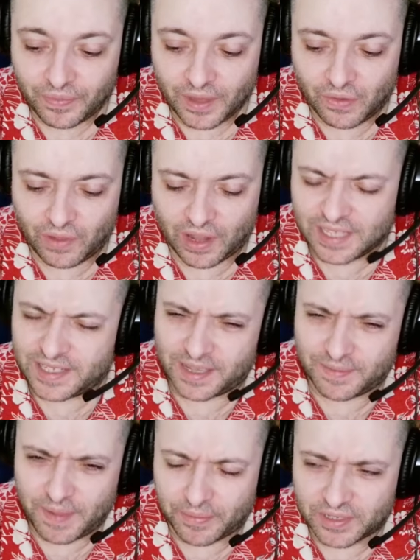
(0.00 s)
well, I've seen some
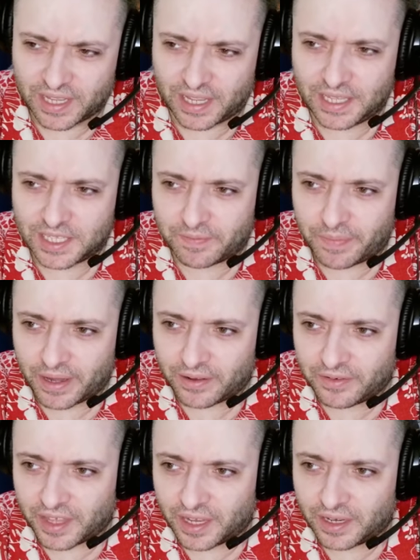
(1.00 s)
people saying he's better
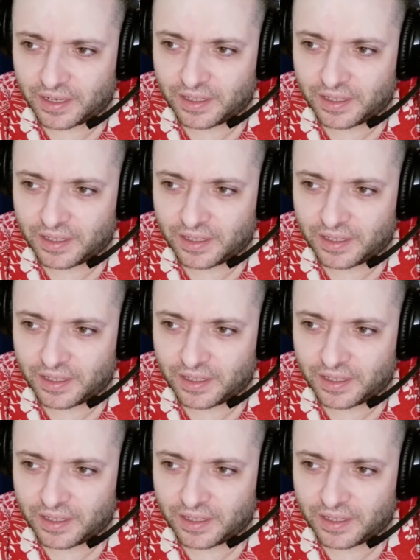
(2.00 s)
than